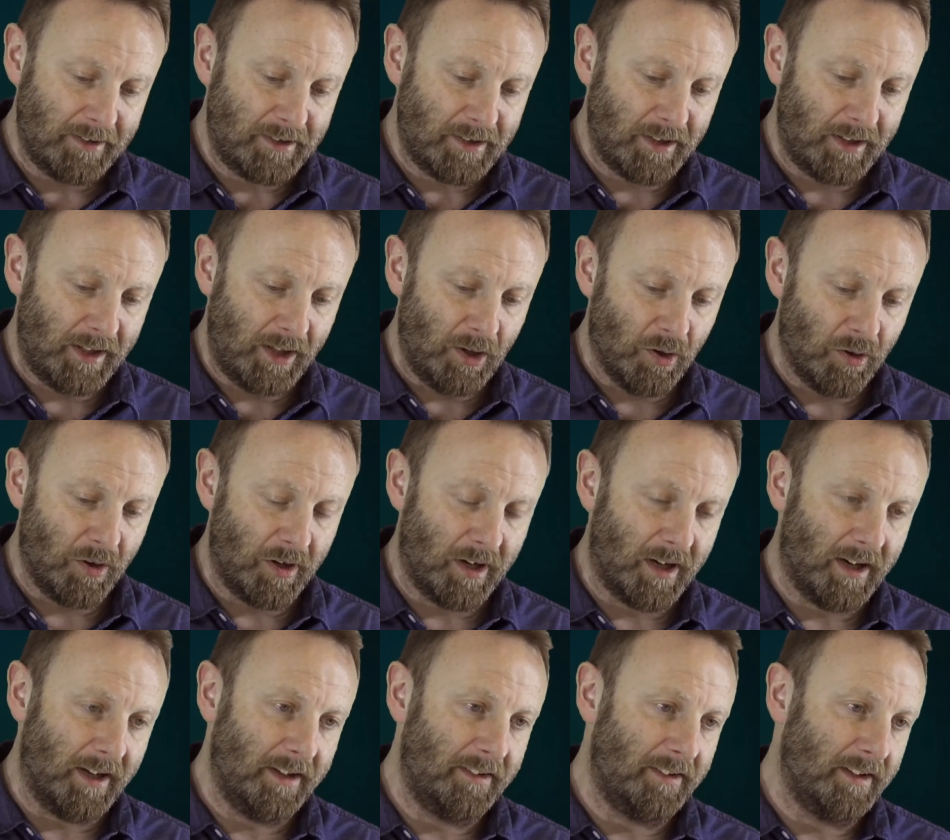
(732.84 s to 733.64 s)
the
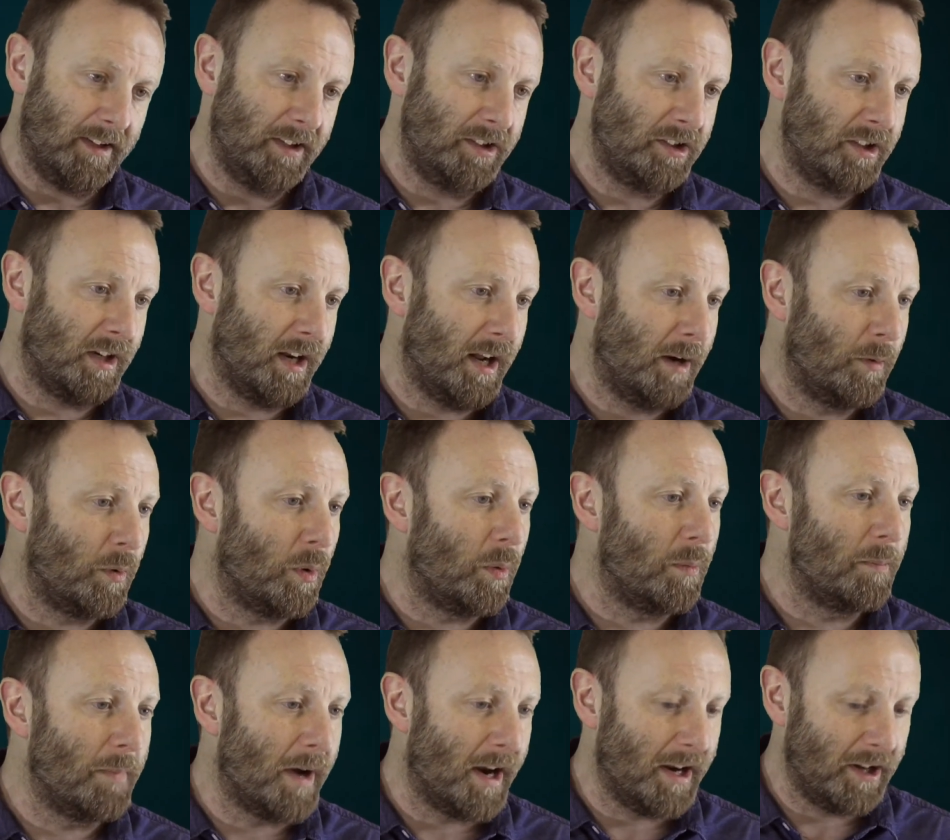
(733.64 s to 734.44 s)
organisation and
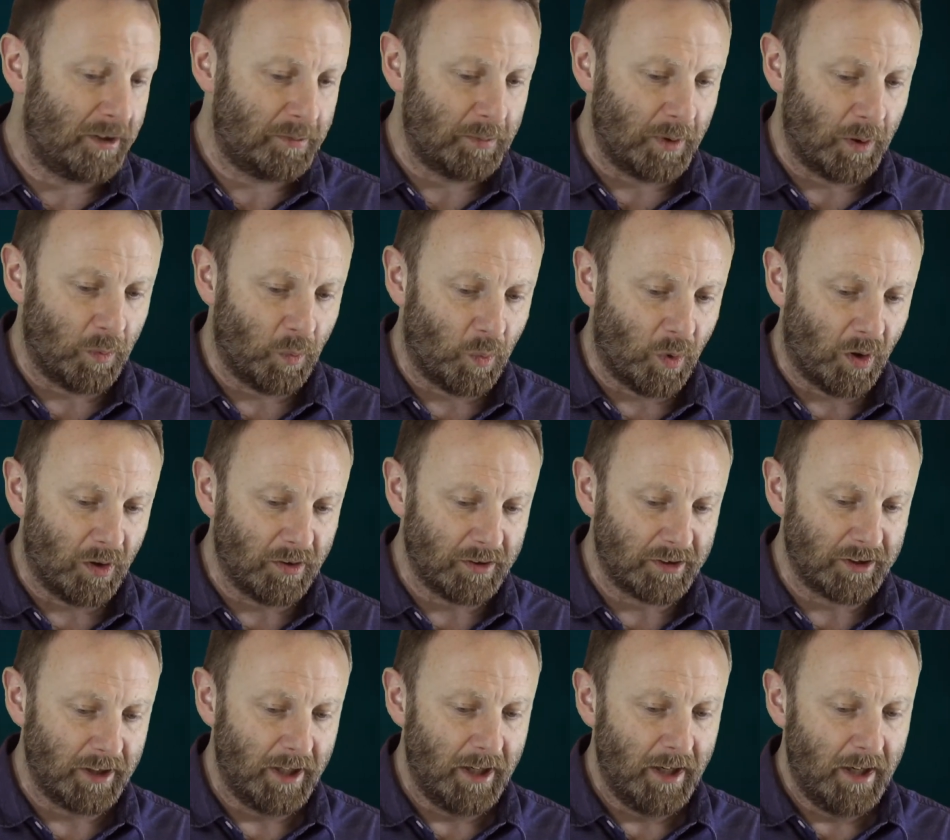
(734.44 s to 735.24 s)
what management
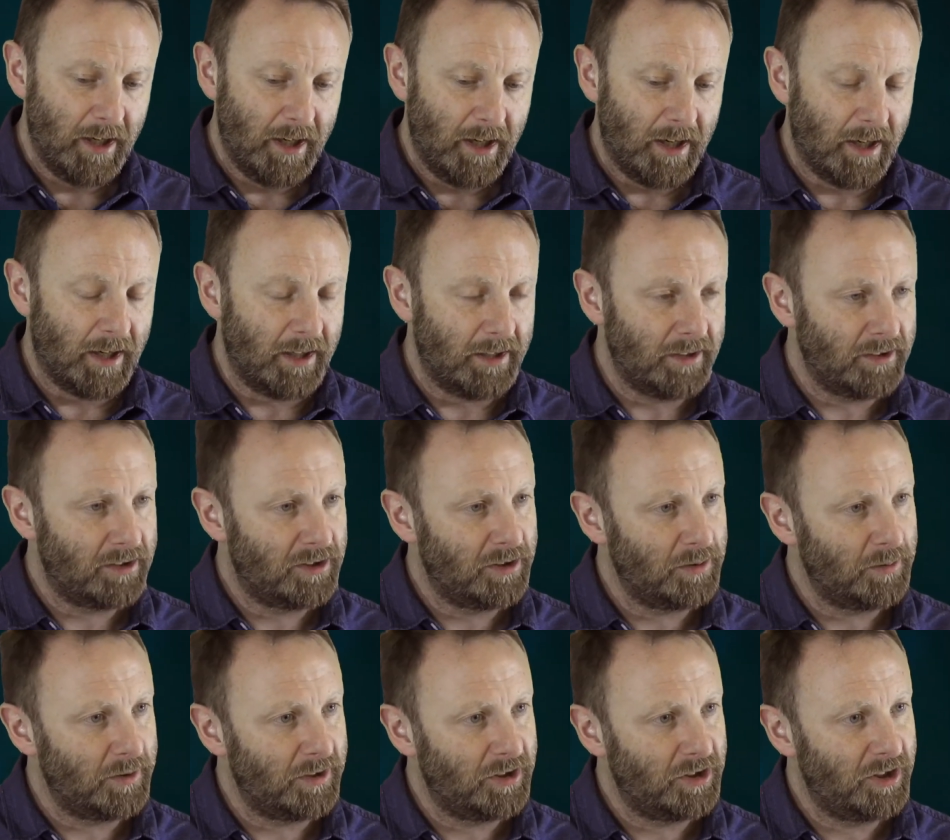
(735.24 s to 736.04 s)
want
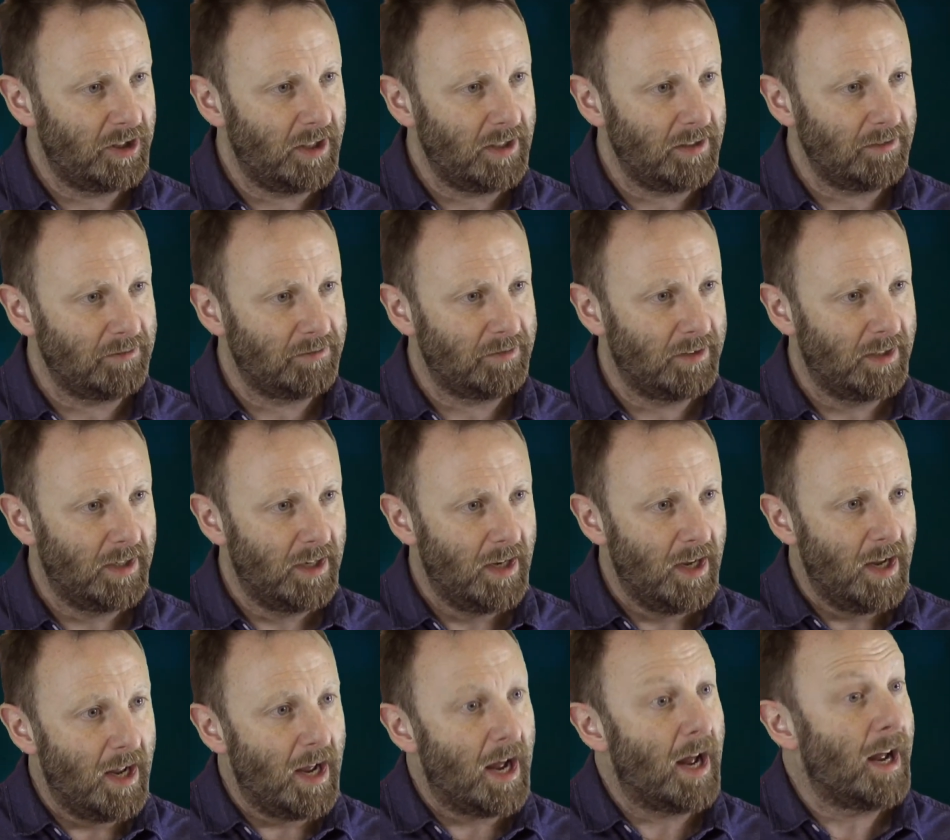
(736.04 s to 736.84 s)
to achieve?
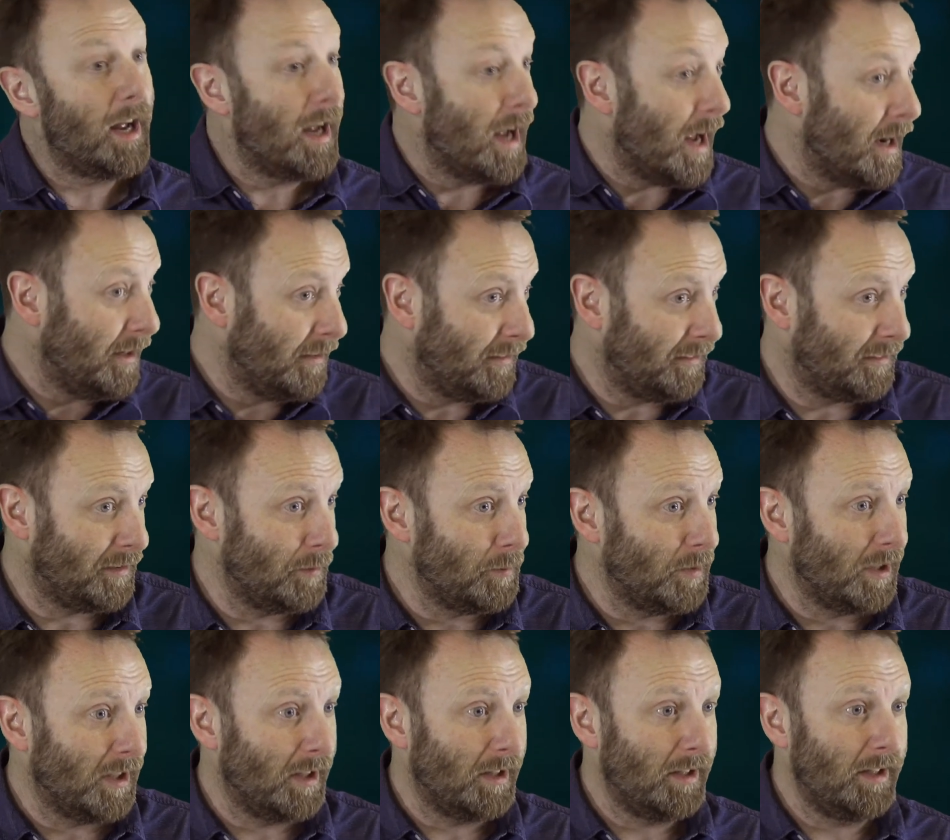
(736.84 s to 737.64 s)
And
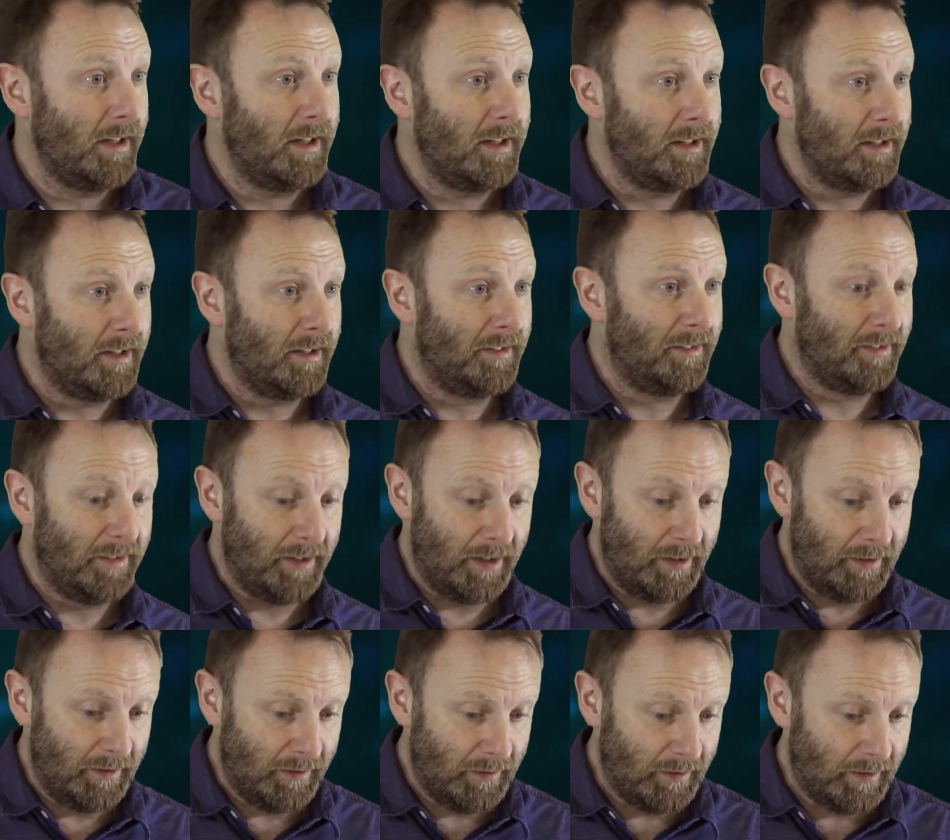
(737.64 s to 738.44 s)
similarly,
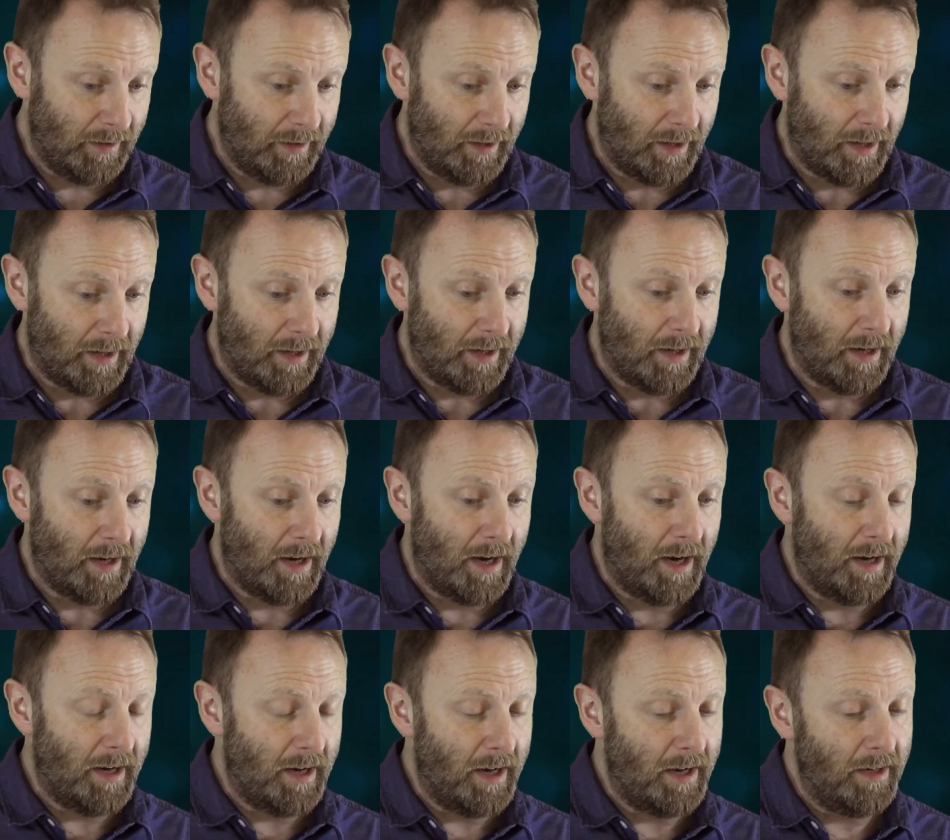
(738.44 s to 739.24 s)
in
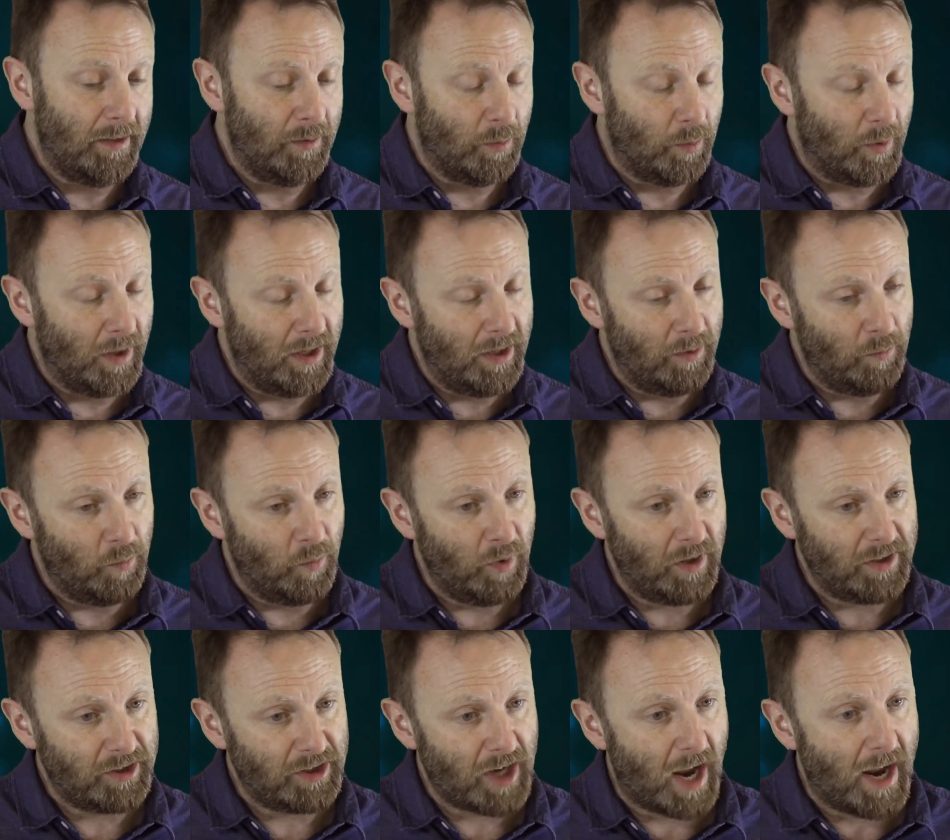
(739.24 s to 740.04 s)
the way in
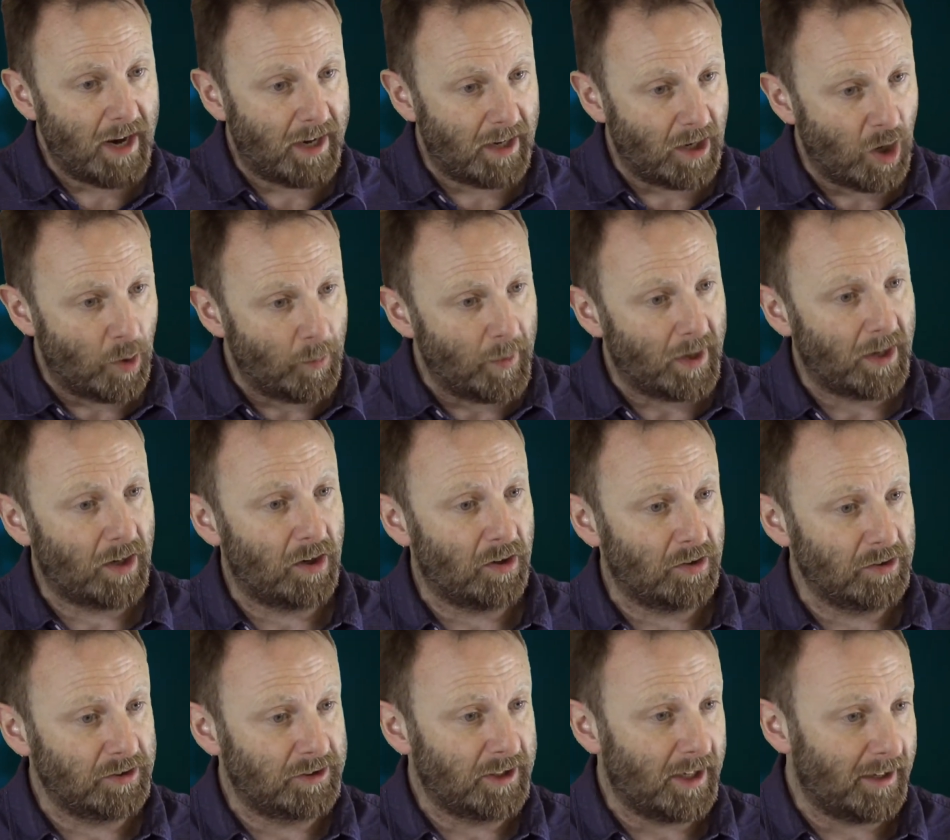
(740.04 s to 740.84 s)
which economic
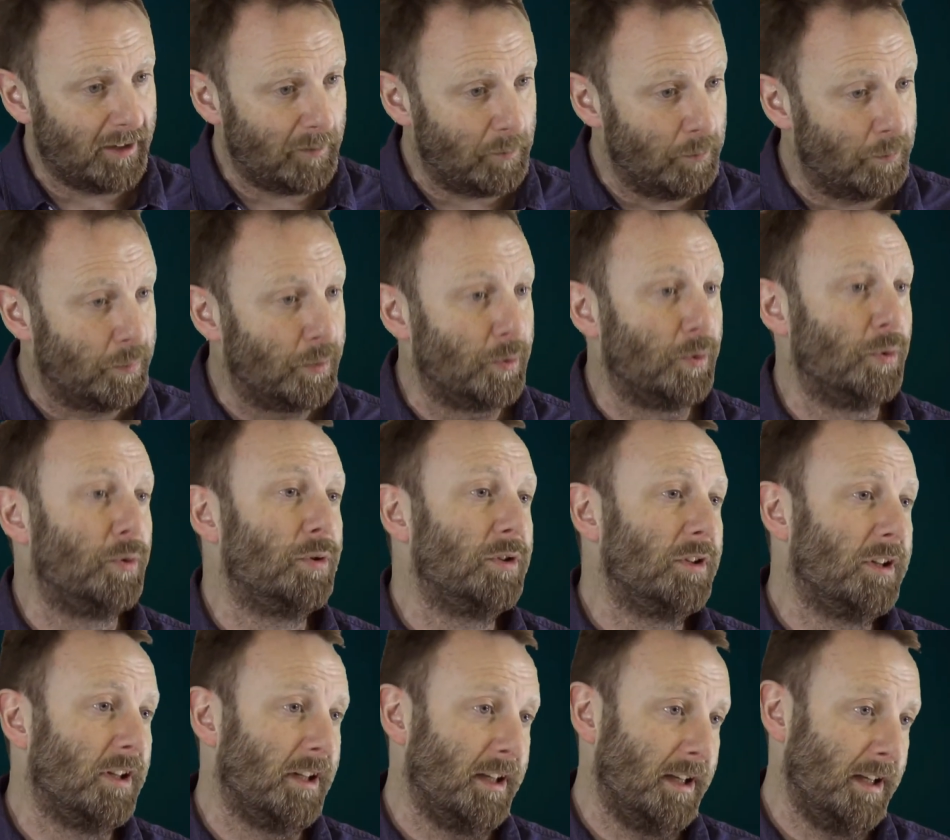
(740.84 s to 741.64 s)
context
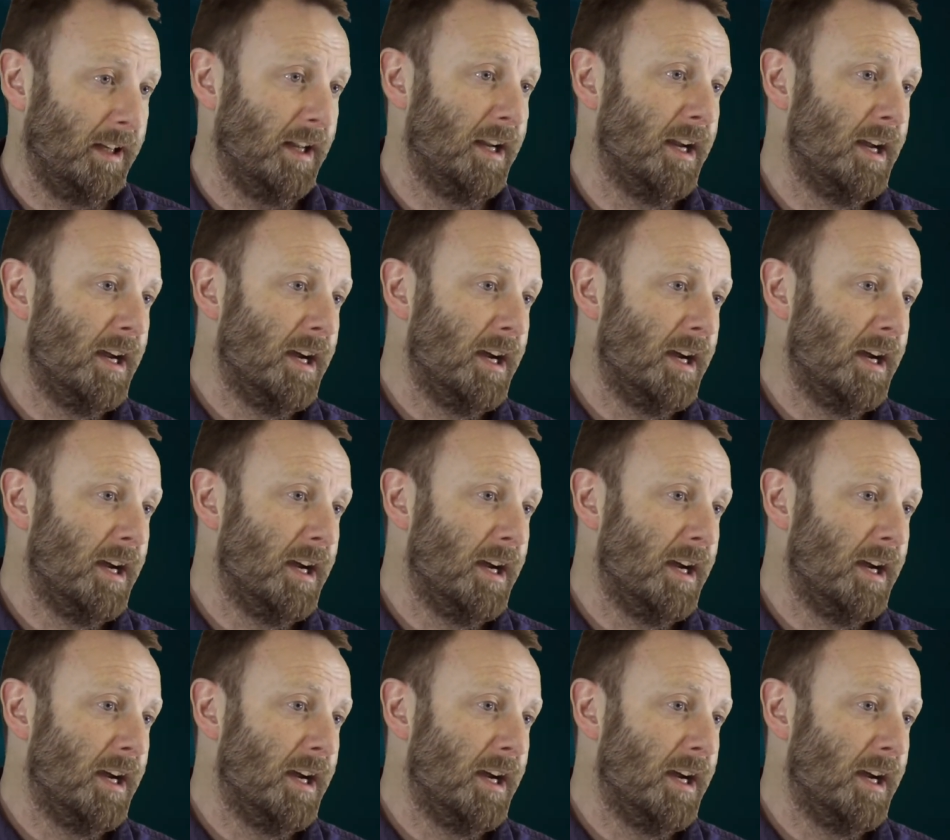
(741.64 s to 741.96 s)
broadly